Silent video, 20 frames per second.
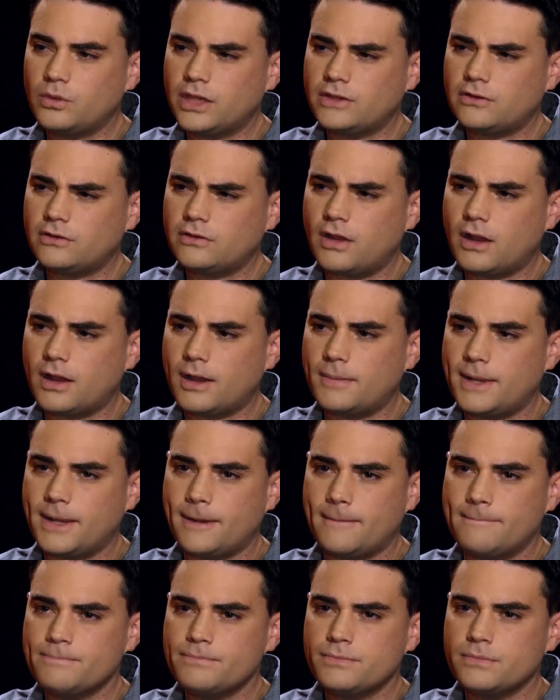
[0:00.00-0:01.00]
let's talk
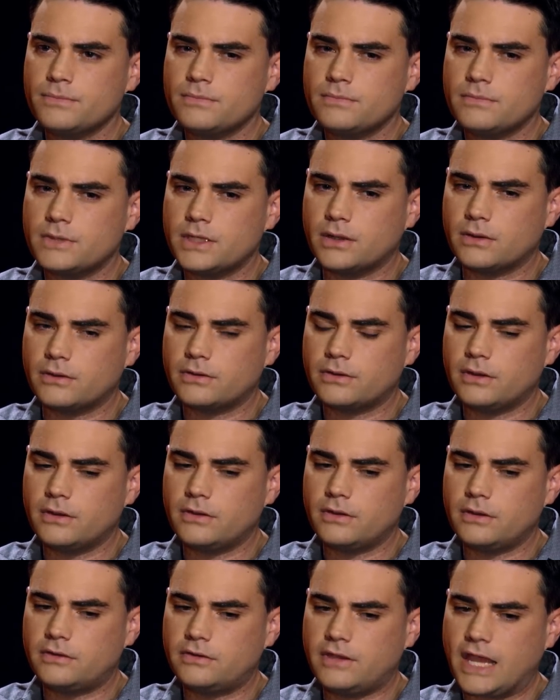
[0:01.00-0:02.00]
about you know, the,
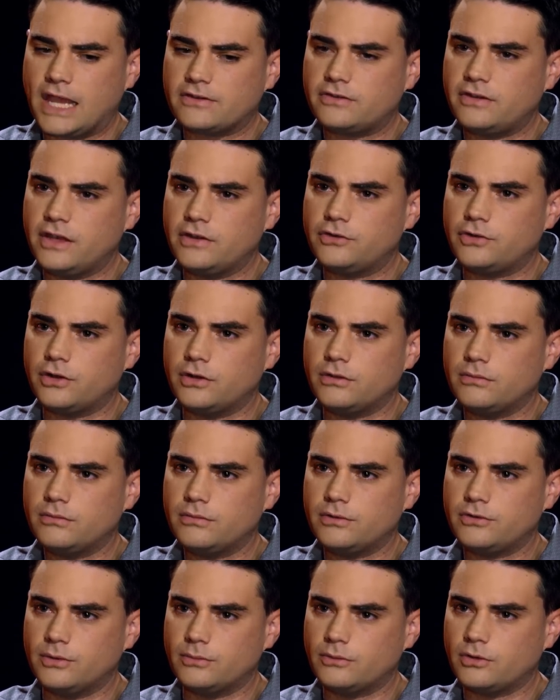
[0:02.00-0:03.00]
the taxation
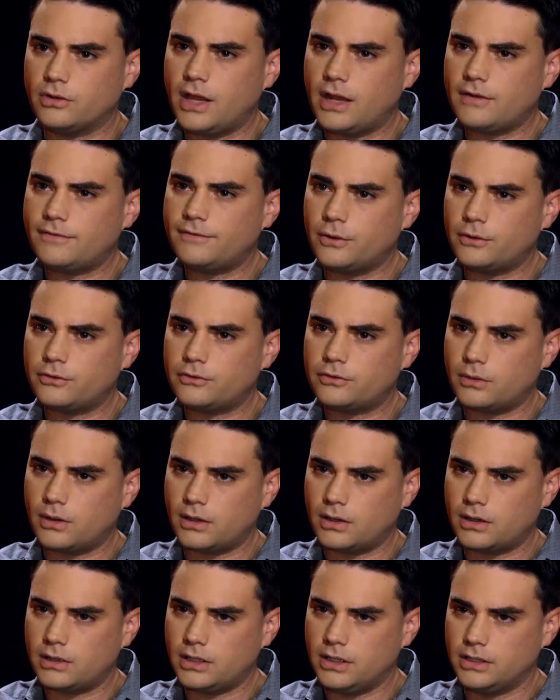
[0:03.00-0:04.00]
regime. So a lot of folks who
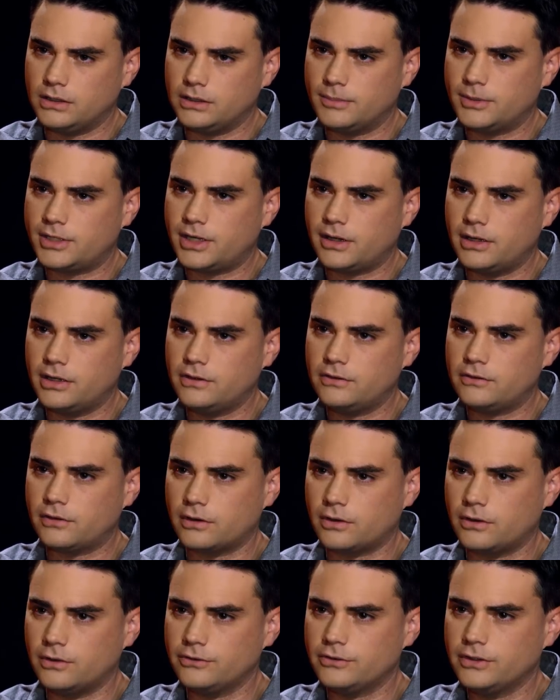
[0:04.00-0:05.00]
are in libertarian
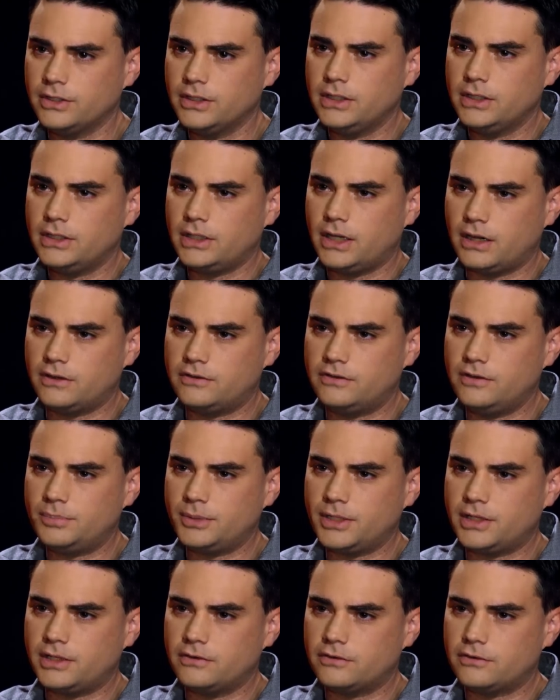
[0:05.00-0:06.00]
circles are
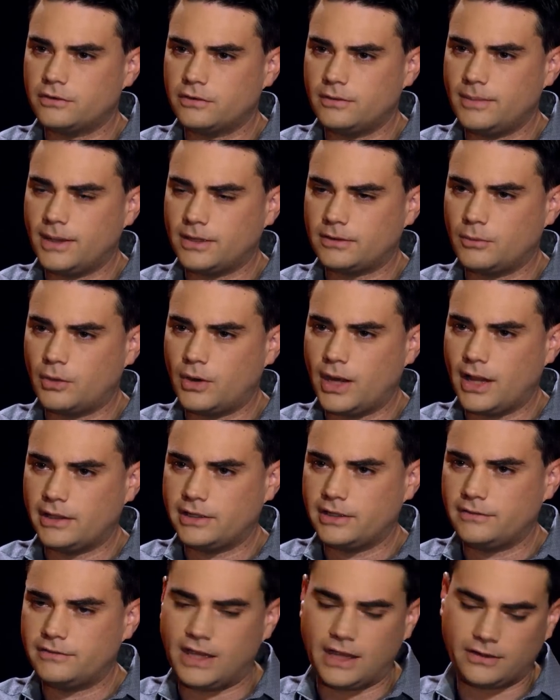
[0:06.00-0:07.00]
deeply concerned about the
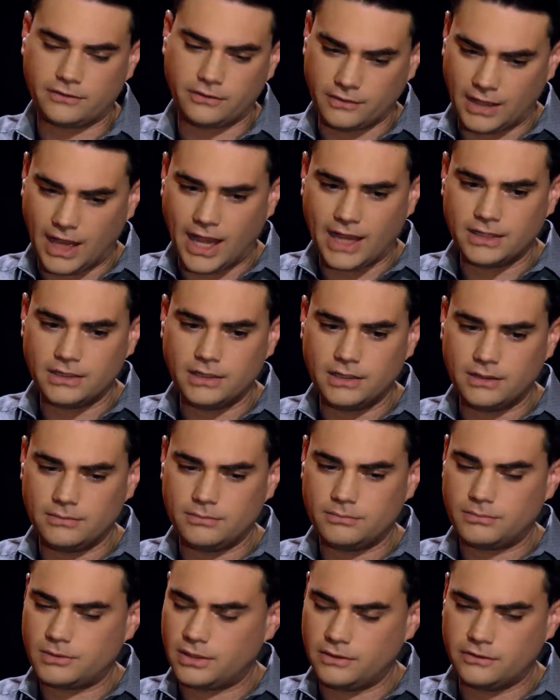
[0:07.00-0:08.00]
morality of taxes. I
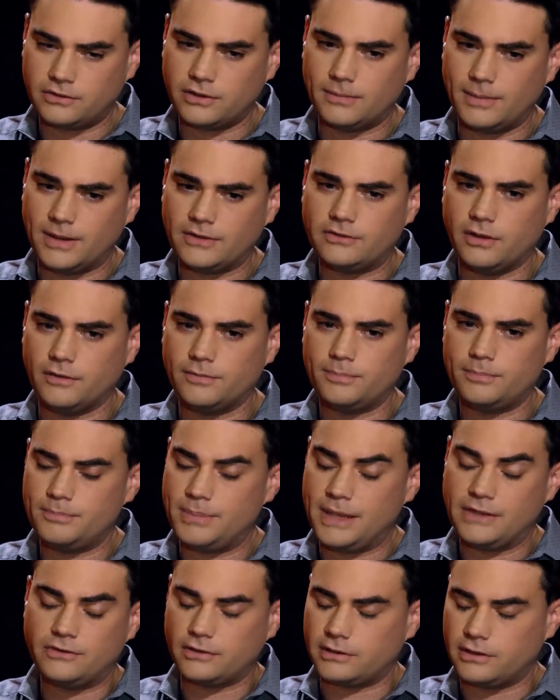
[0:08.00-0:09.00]
consider myself
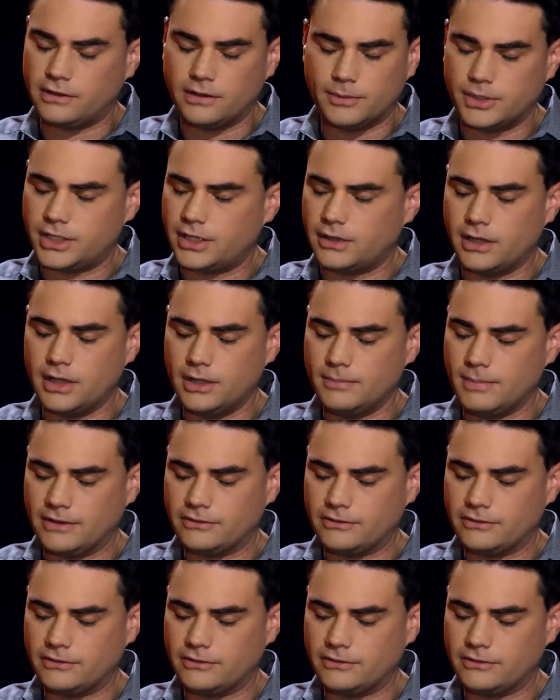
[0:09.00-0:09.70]
basically libertarian